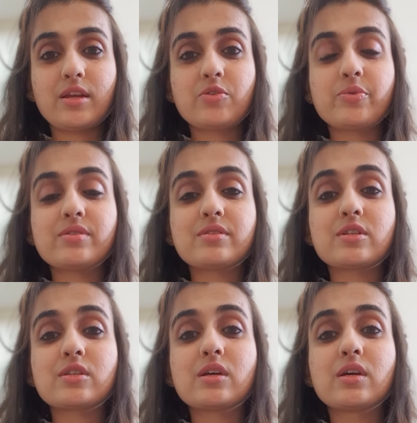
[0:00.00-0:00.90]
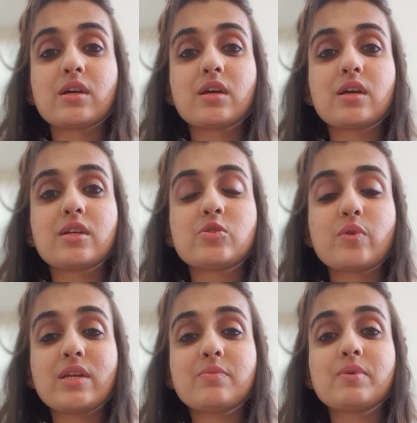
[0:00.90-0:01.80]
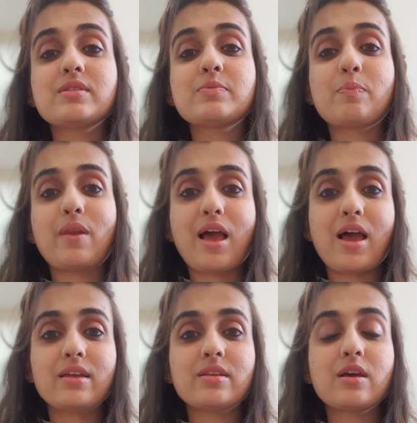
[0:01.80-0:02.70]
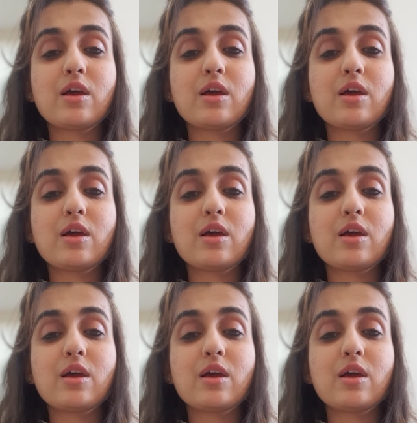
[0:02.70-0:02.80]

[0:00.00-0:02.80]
interesting treatment plan